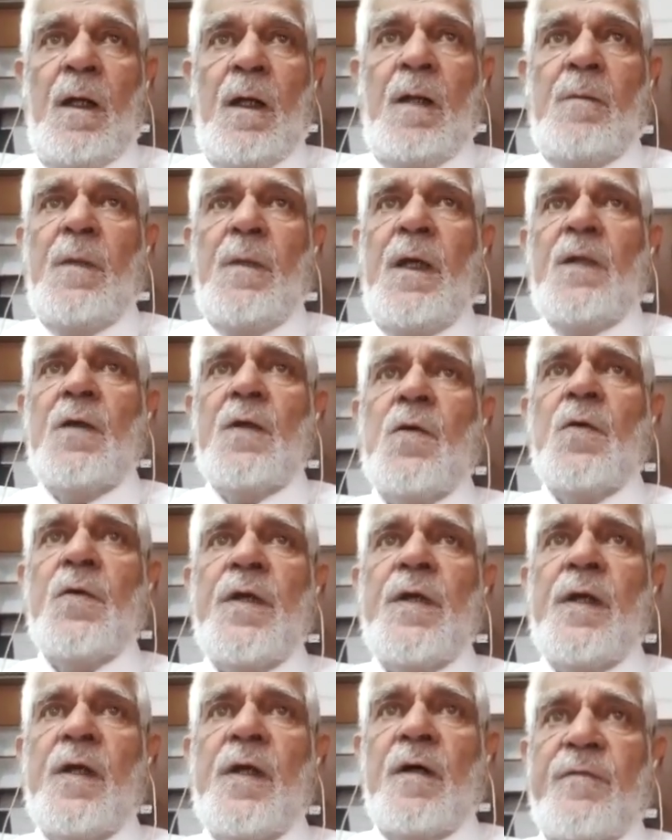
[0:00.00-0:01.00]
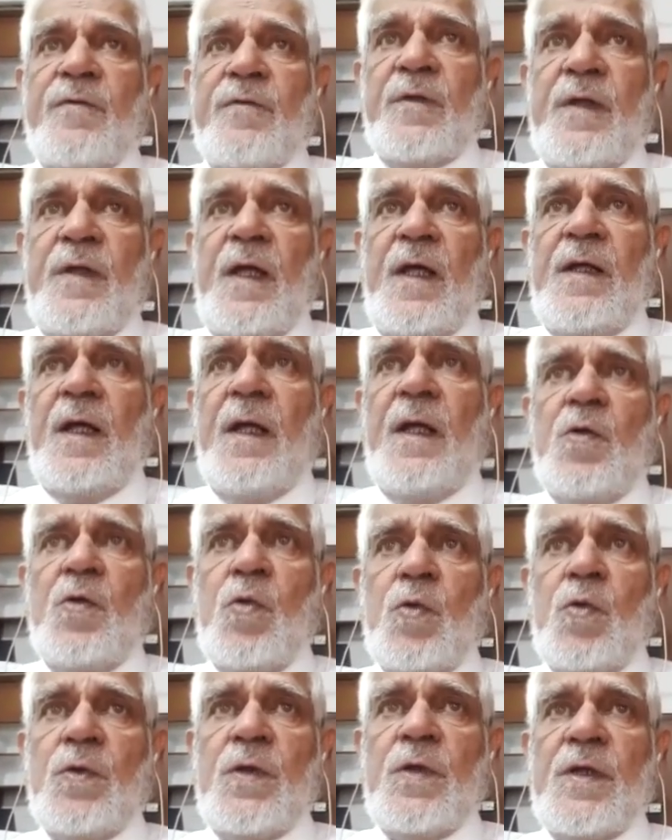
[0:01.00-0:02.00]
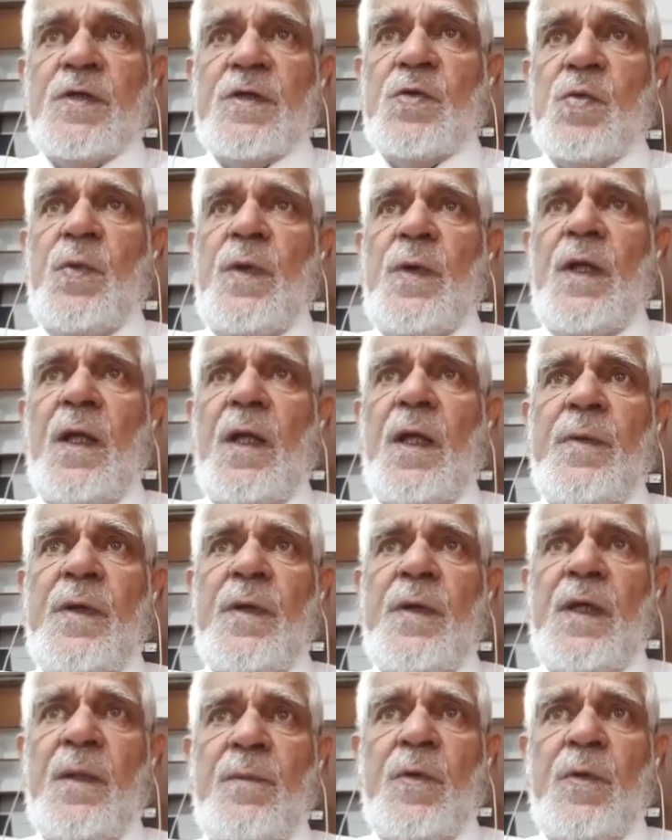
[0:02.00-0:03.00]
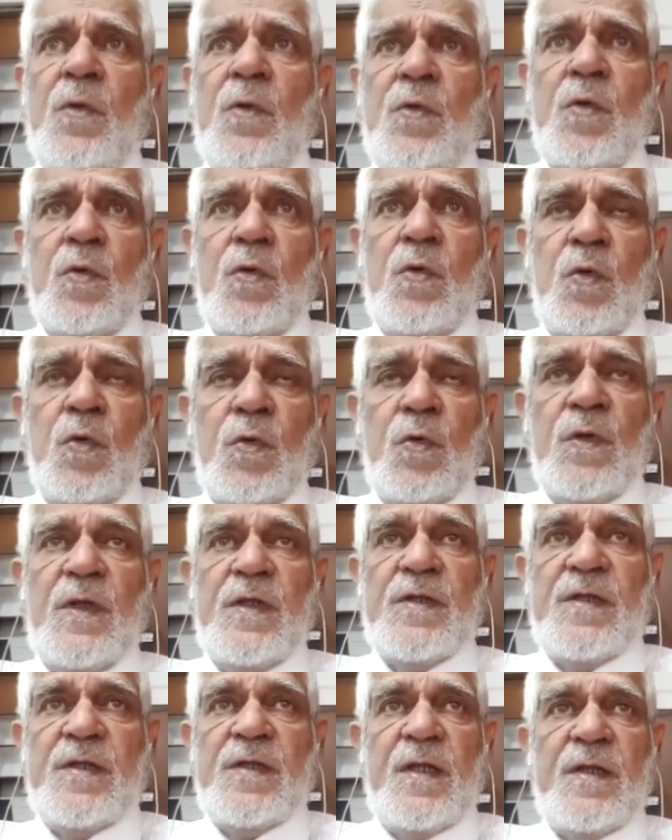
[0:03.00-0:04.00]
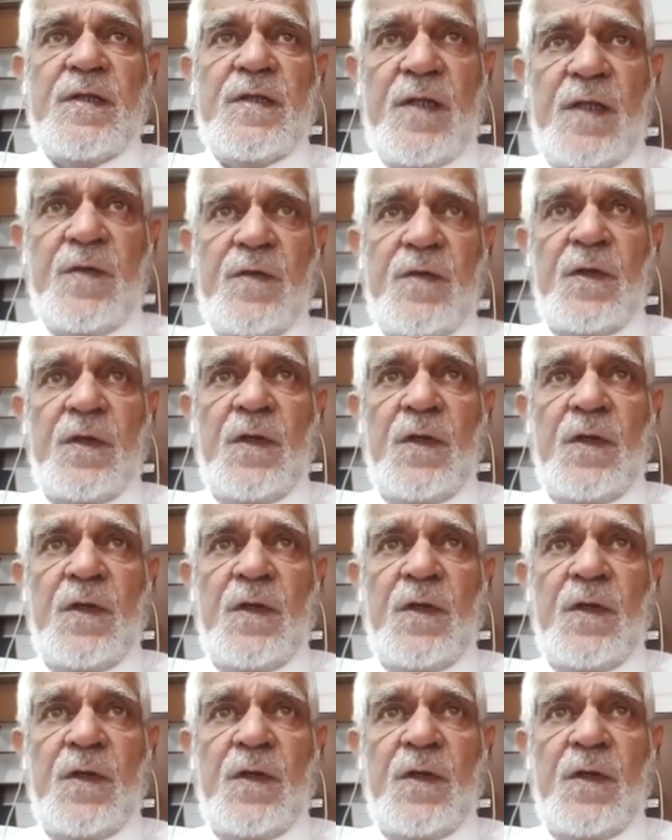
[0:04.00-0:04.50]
Am I good enough? Can I do this? Will I be able to do this? Etc.